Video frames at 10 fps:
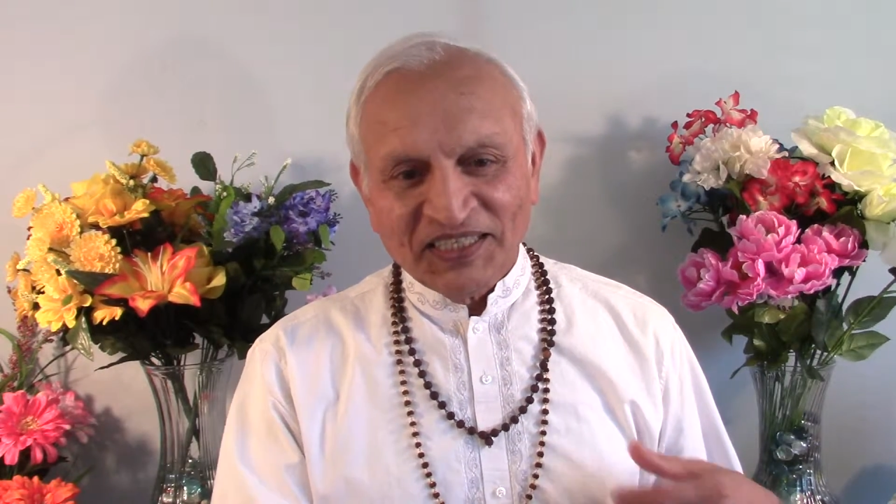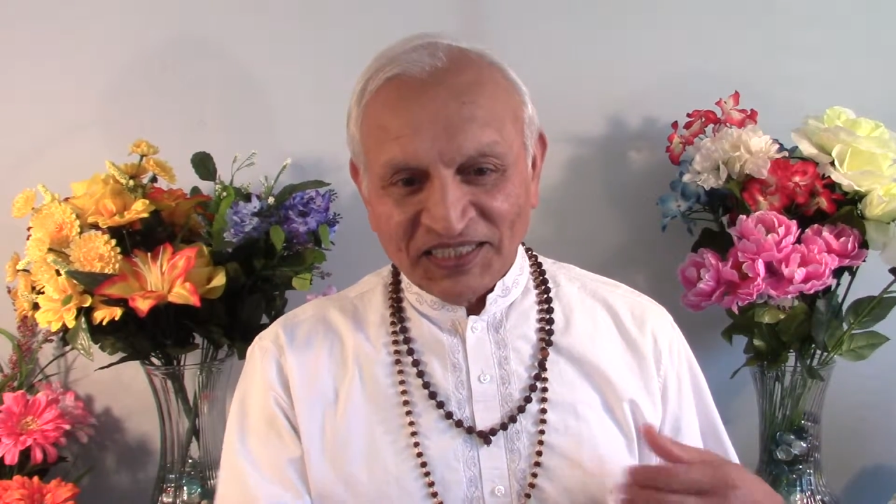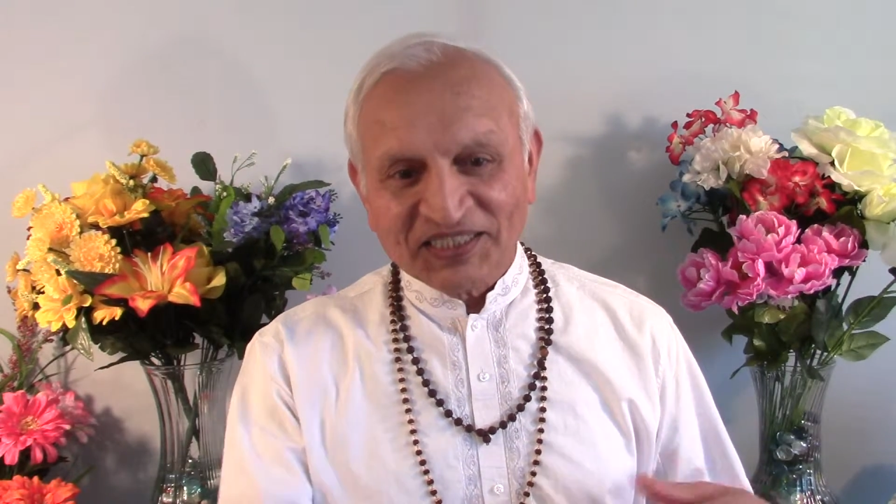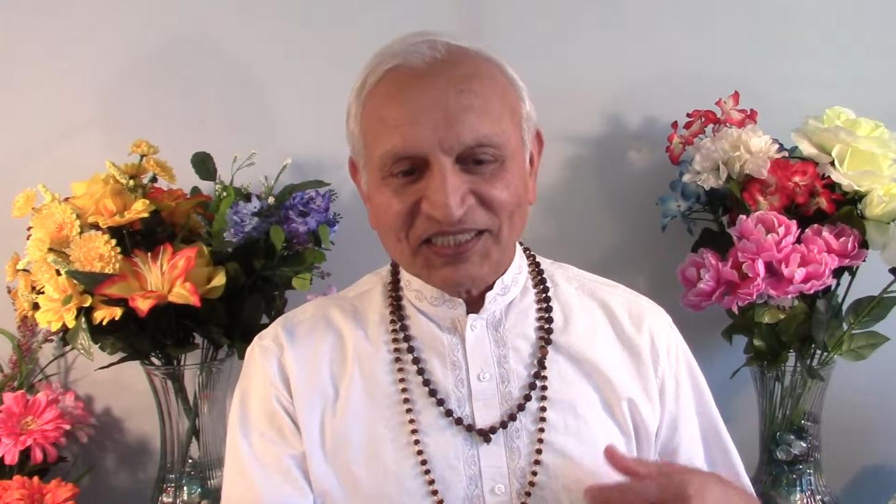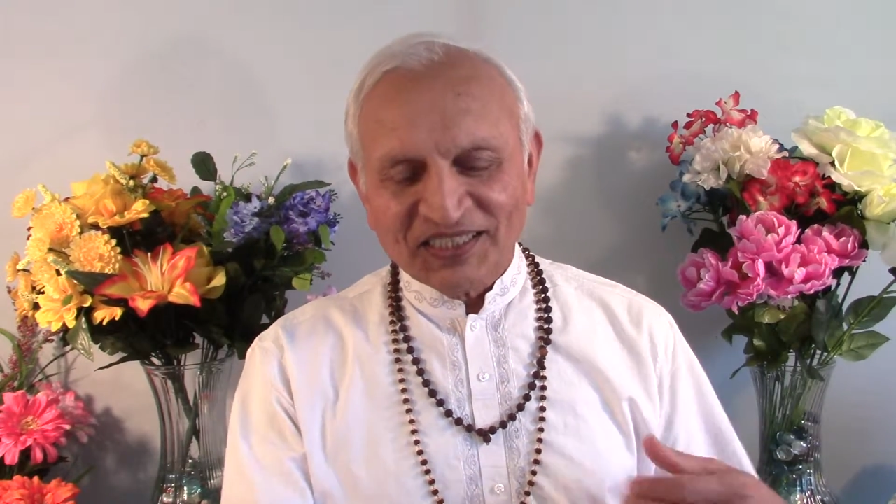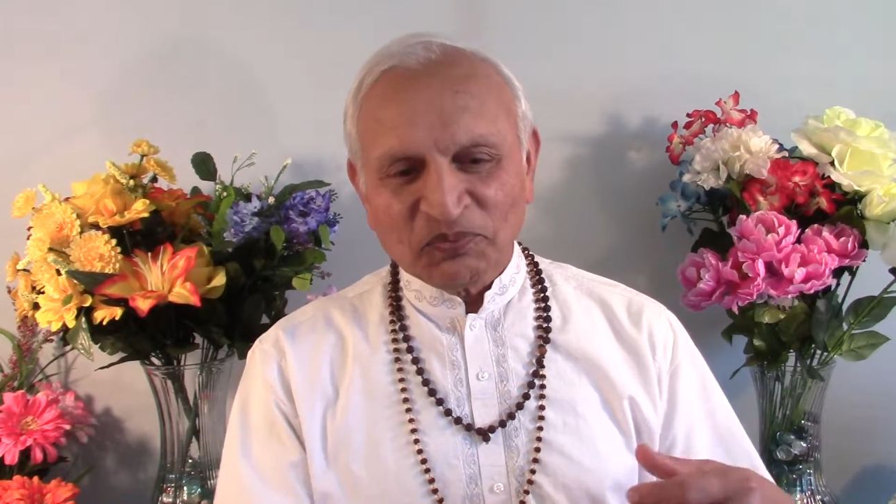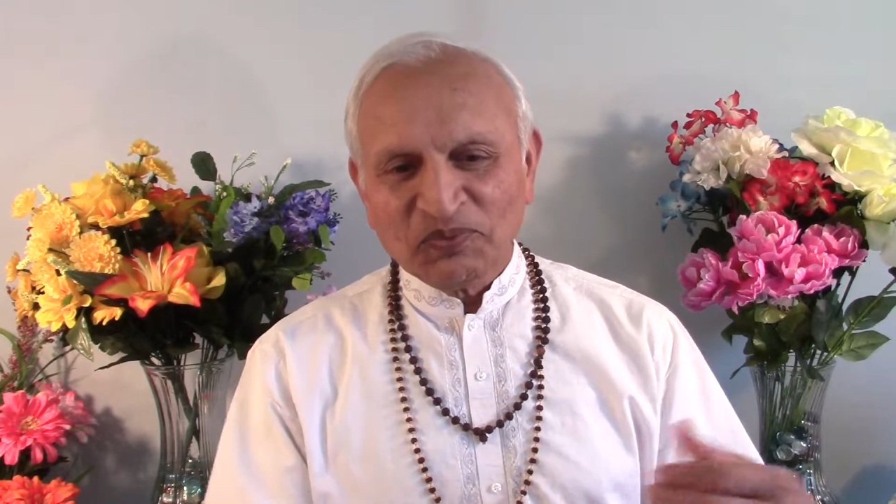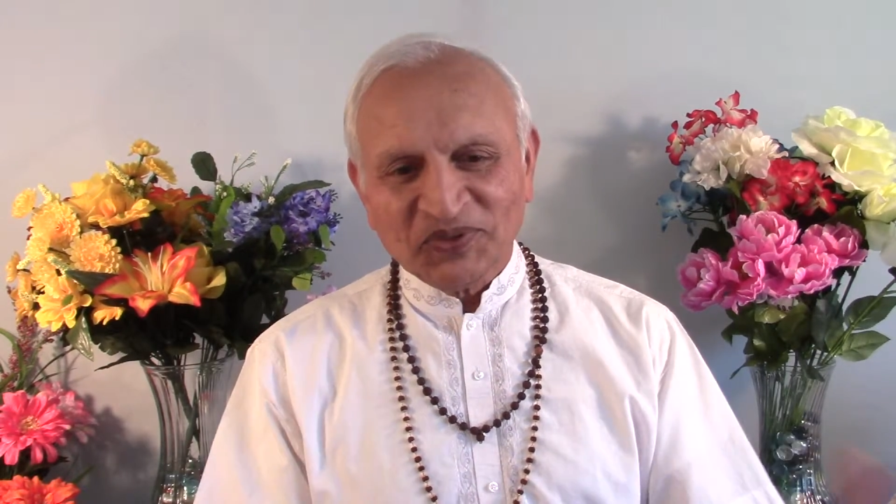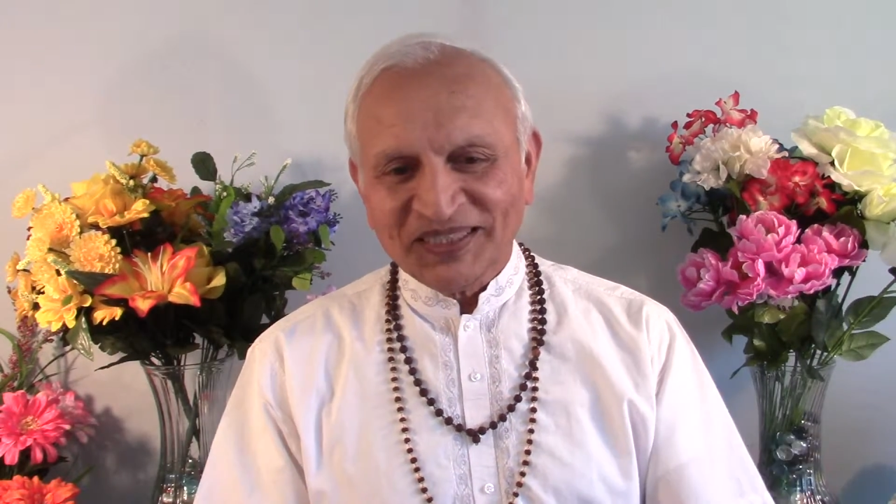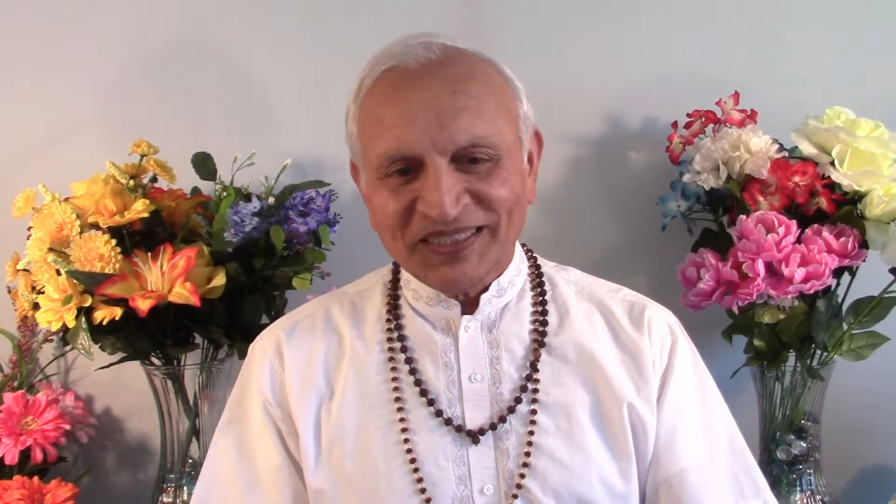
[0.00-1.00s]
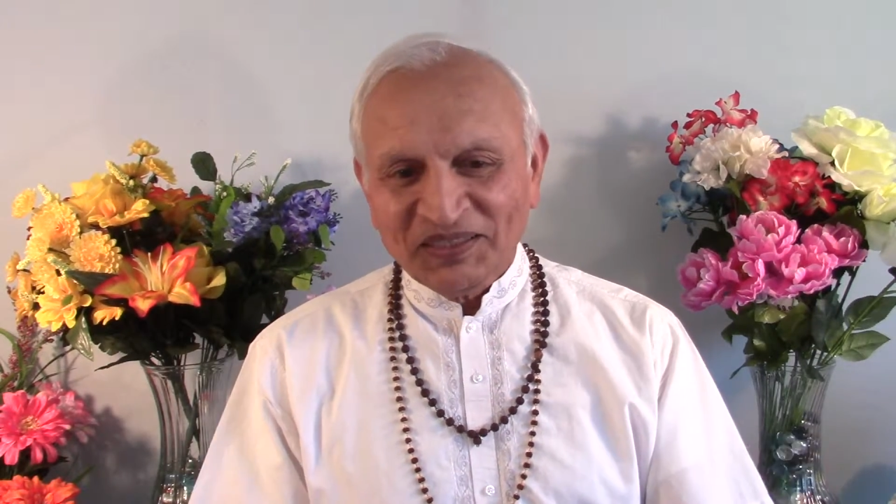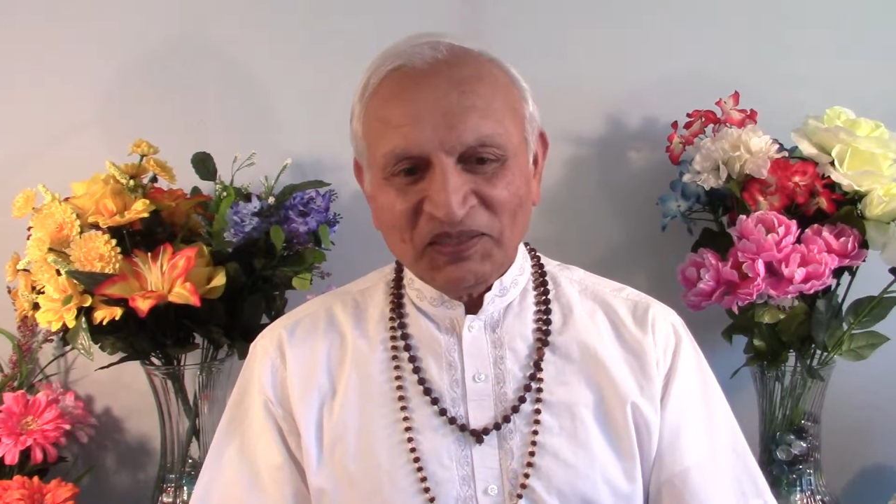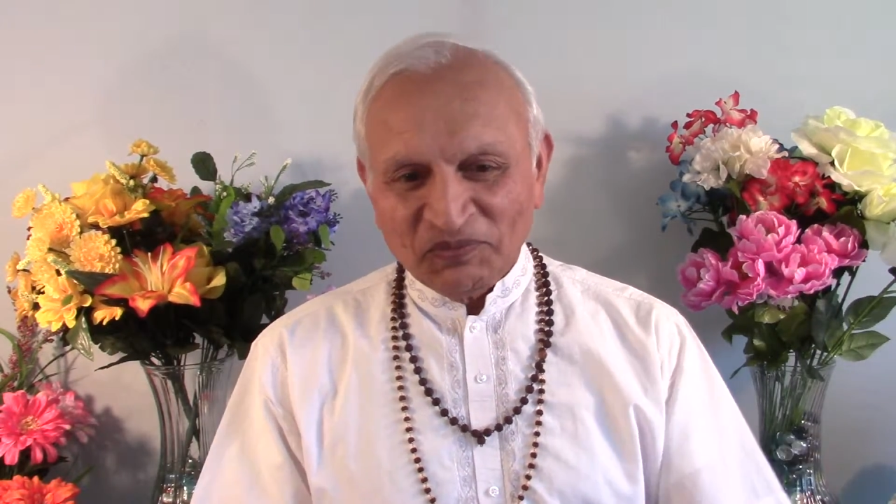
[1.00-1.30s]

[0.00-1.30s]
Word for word: each other, pushing,